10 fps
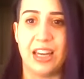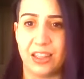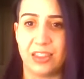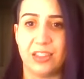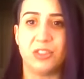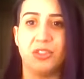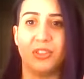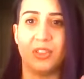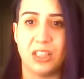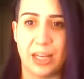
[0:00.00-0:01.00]

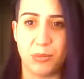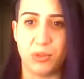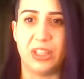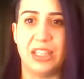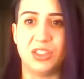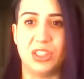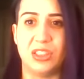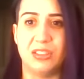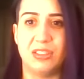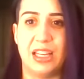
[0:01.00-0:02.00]
ethical
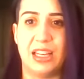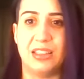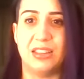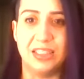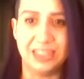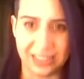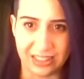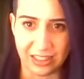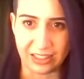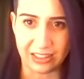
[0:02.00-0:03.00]
collaboration and
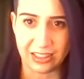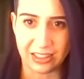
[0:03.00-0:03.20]
listening,